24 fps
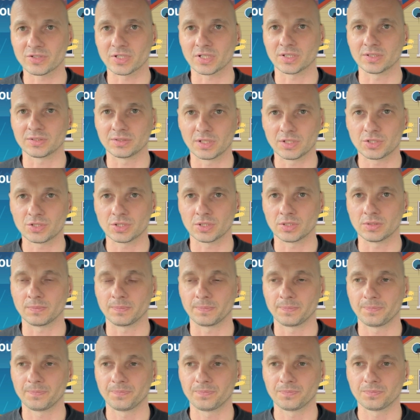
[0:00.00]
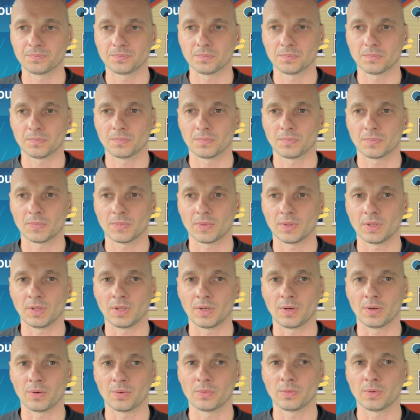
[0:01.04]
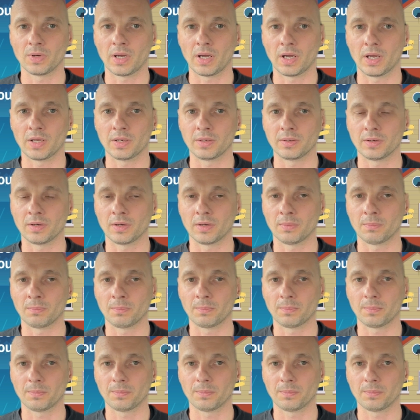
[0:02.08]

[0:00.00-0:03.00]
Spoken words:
condition, you know. And